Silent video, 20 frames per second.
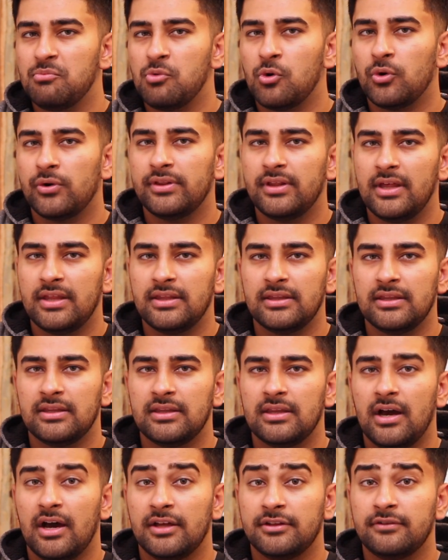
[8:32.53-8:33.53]
more
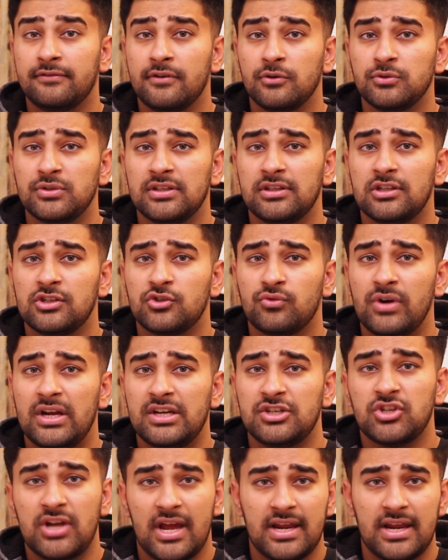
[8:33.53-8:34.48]
than the other phones in this range,